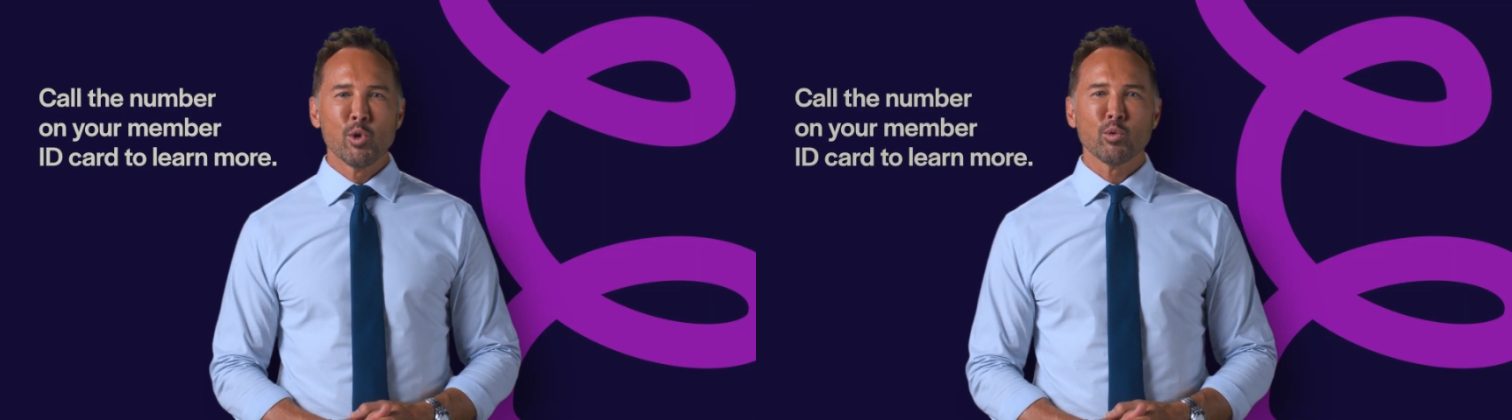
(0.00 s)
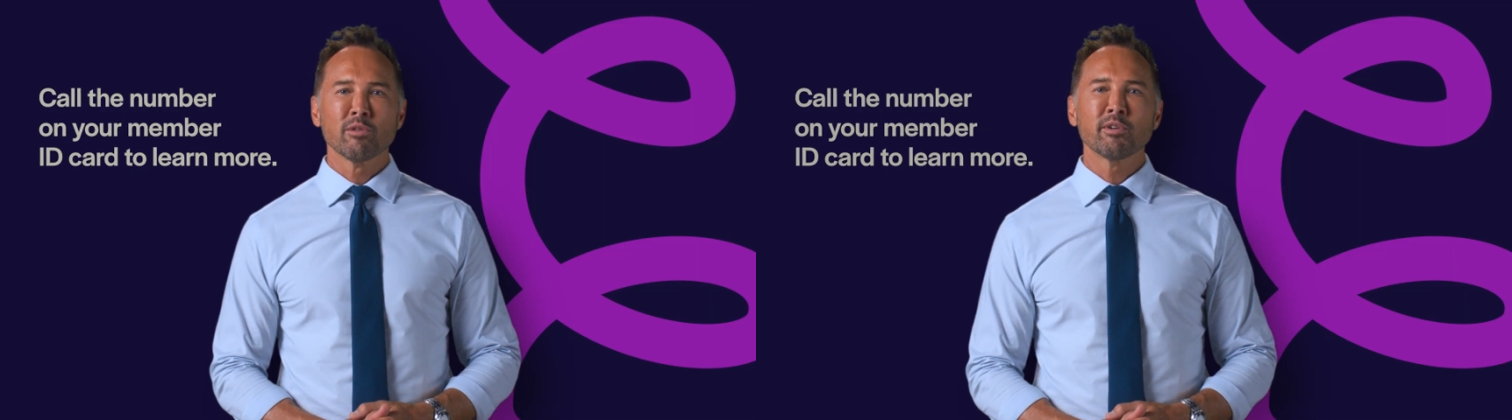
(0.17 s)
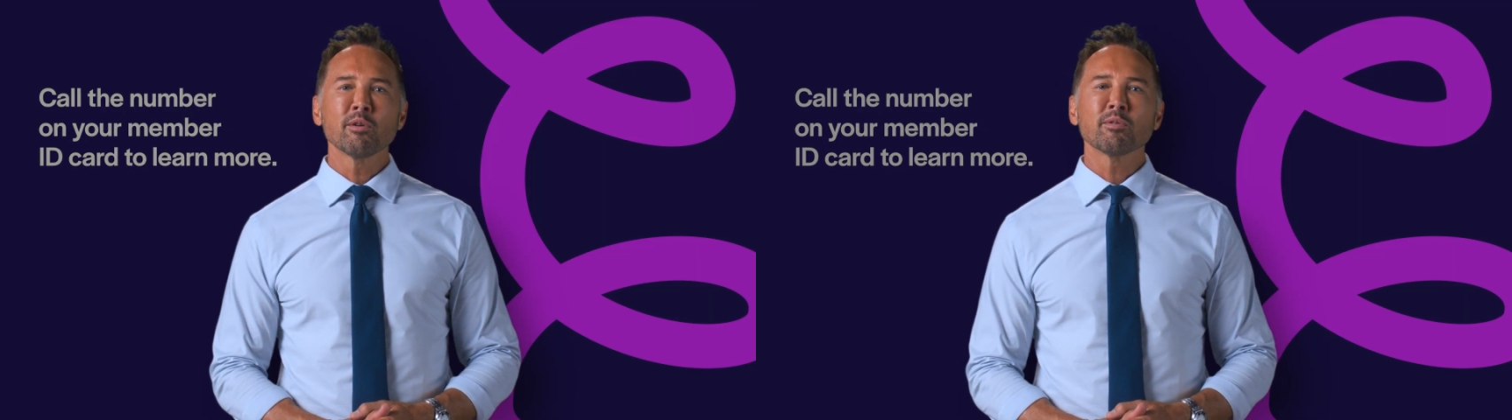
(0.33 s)

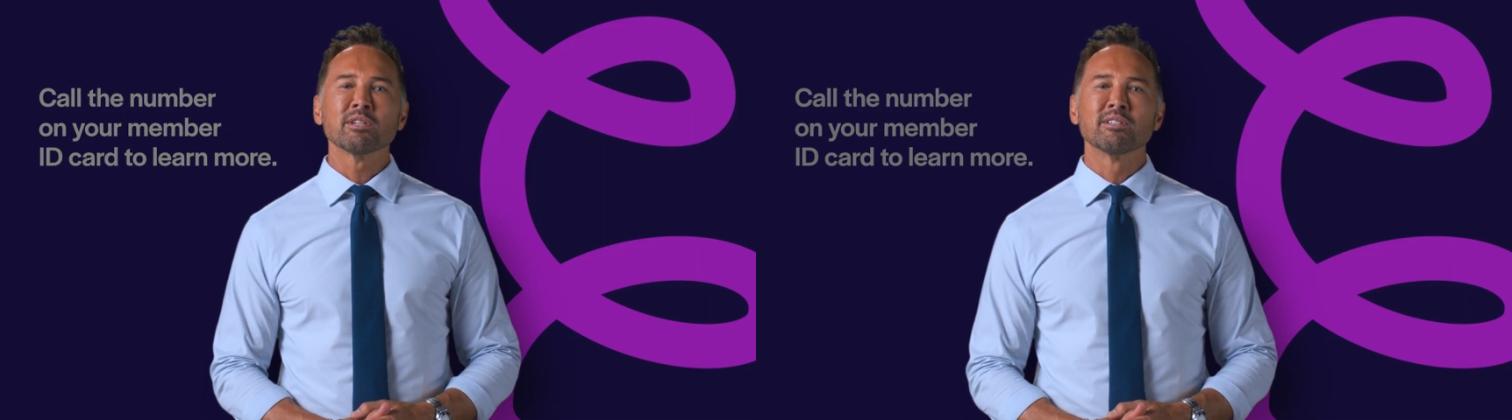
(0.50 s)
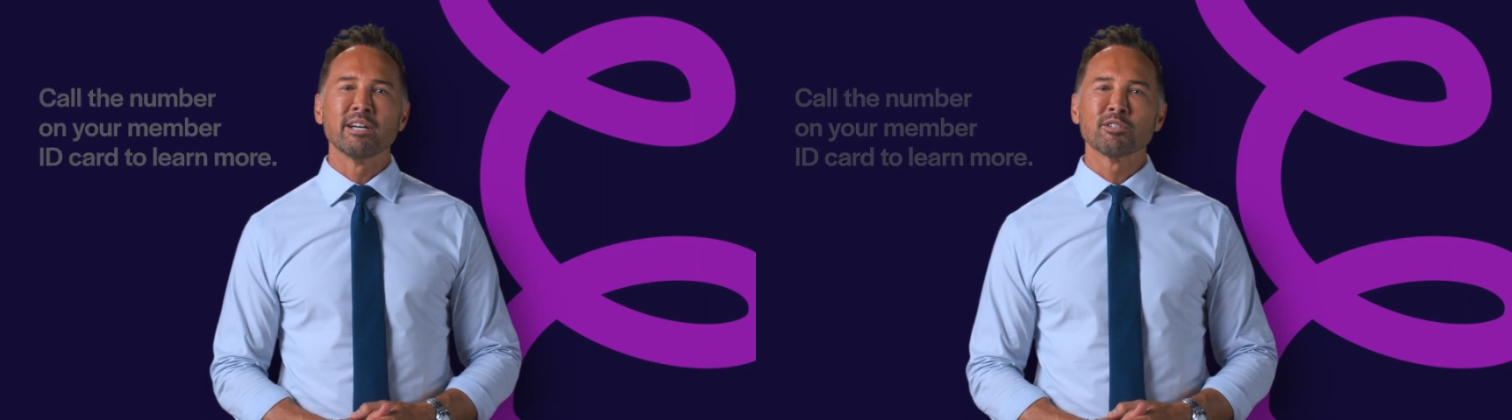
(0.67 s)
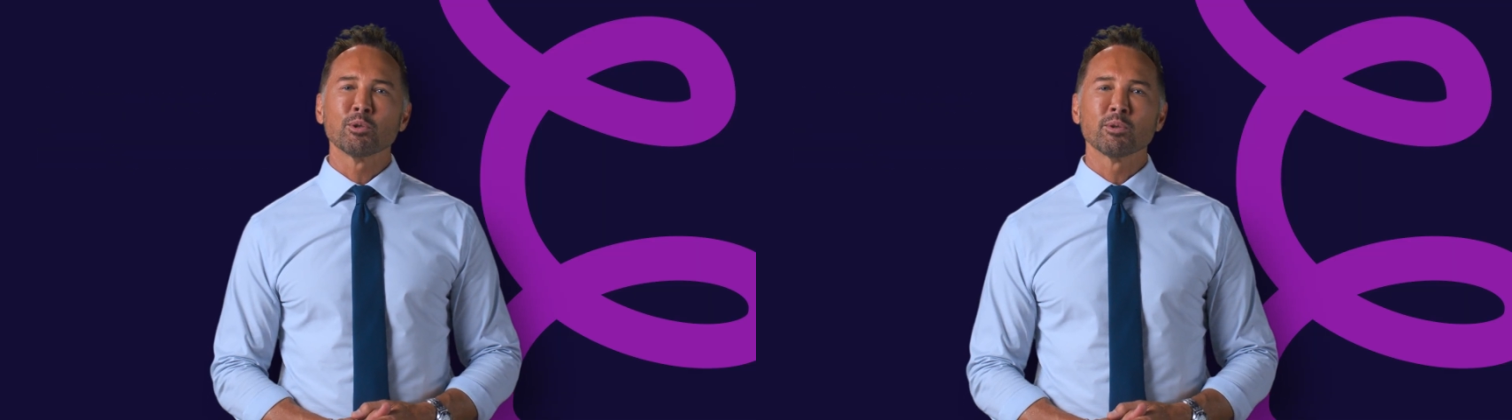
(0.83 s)
review the
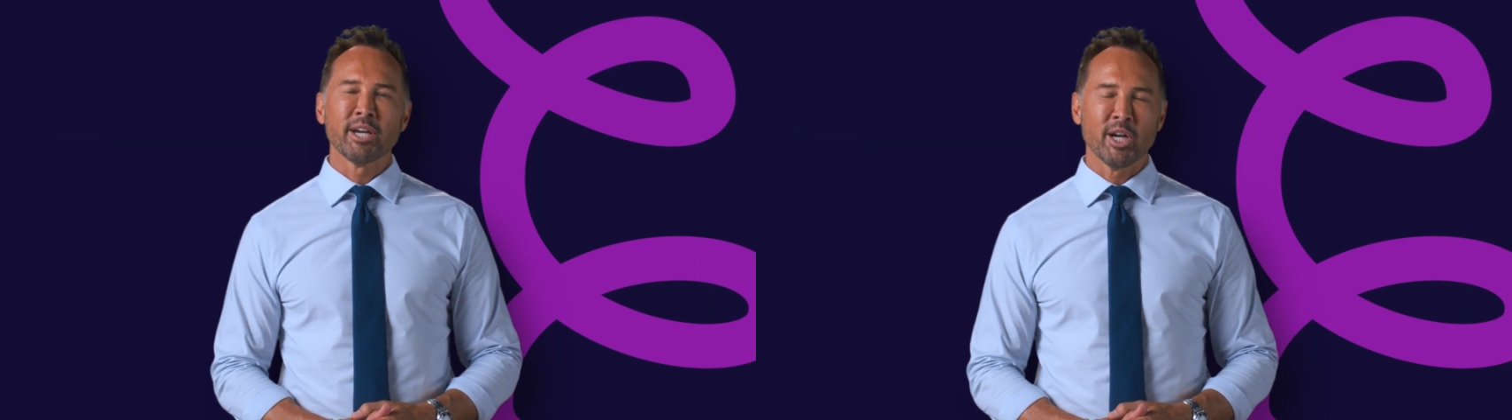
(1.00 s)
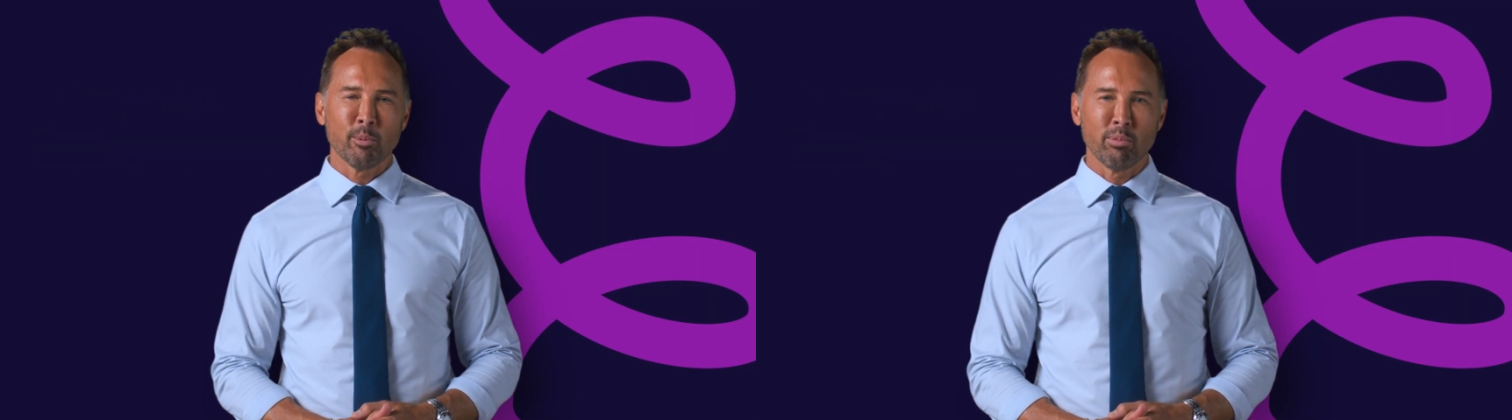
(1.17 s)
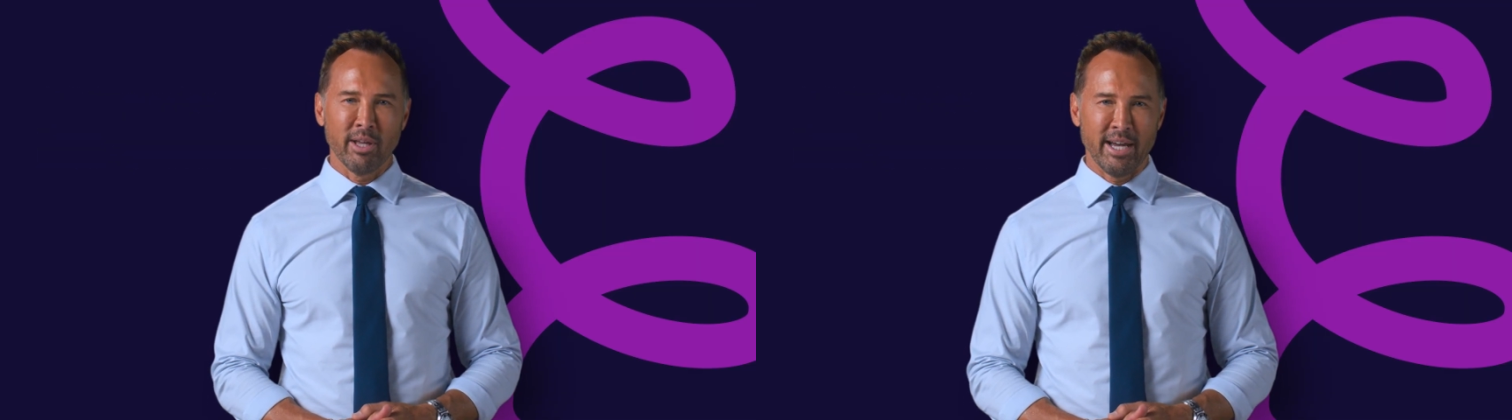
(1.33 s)
Dental
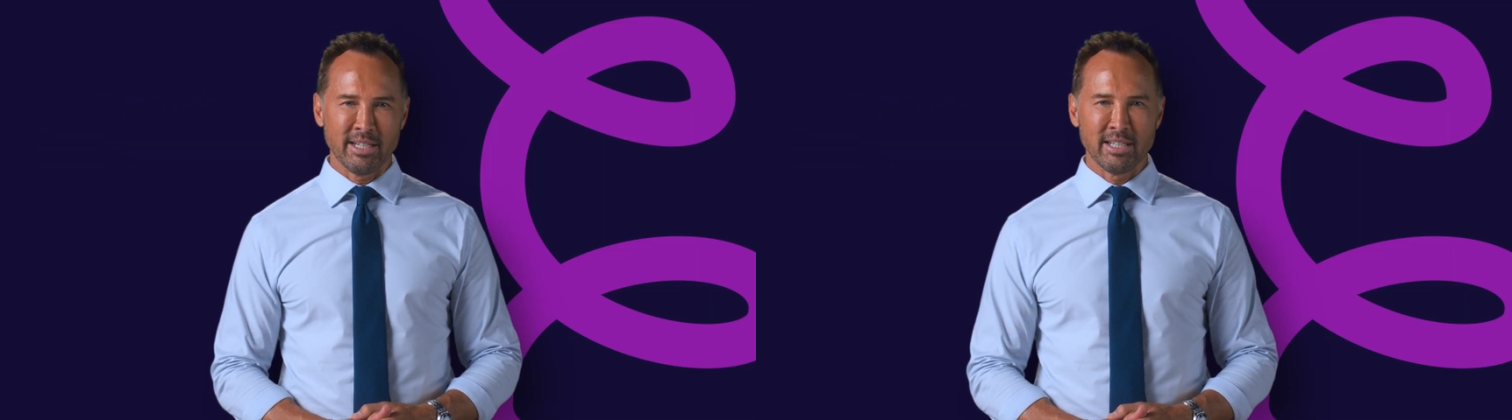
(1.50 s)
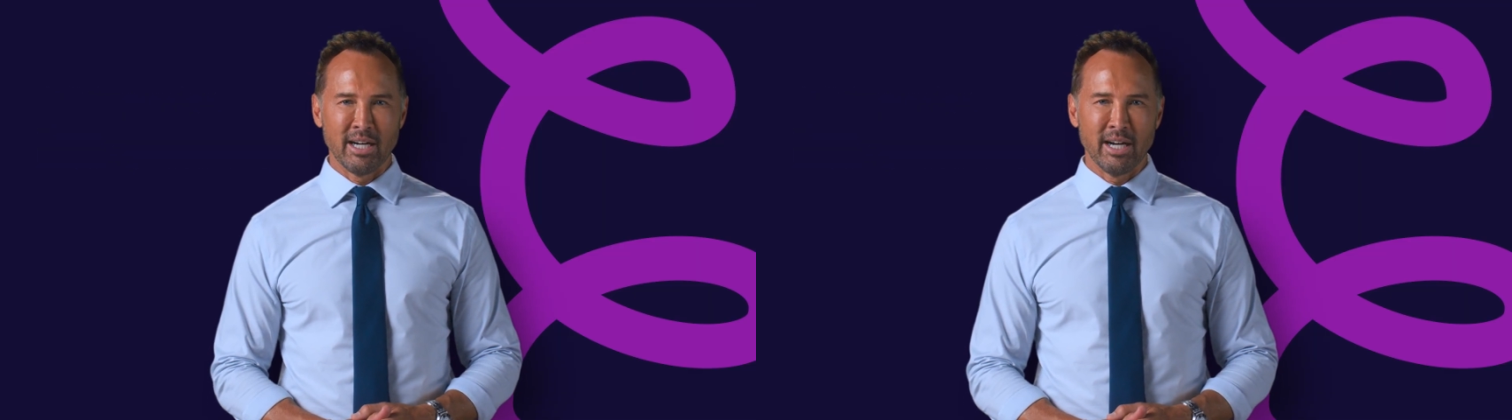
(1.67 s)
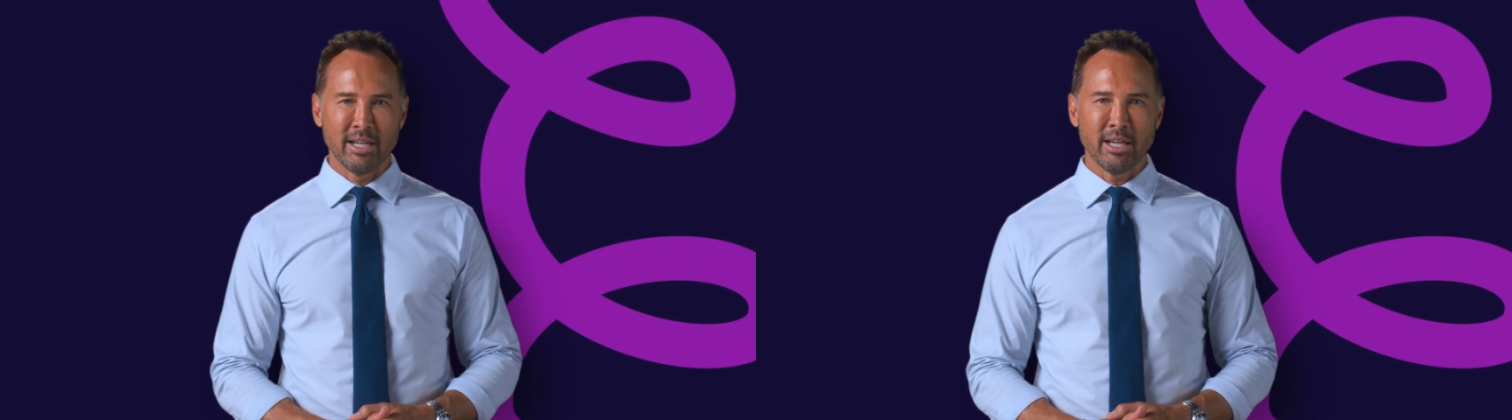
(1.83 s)
Care Plan
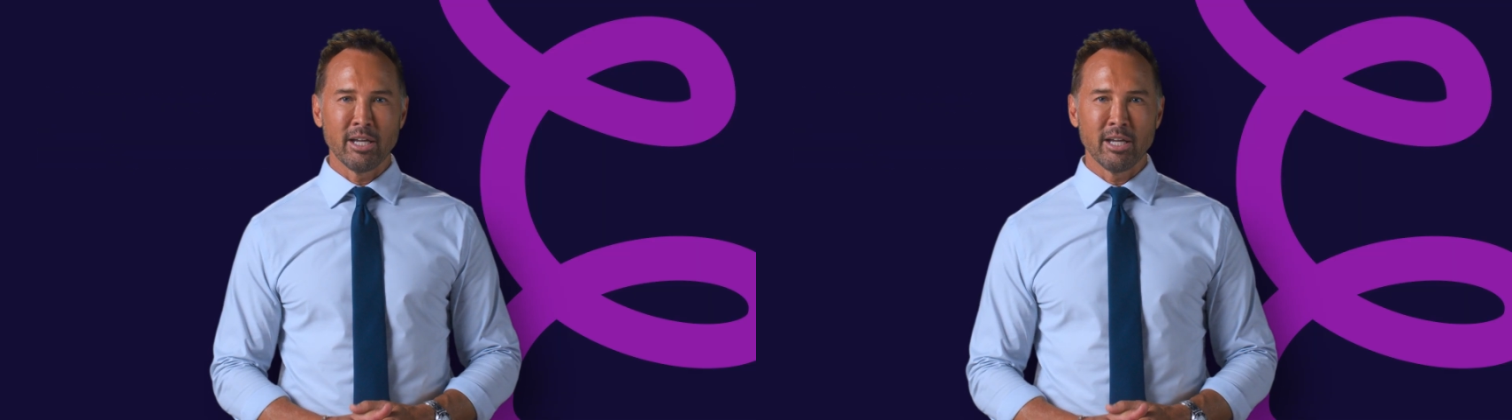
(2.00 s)
Guide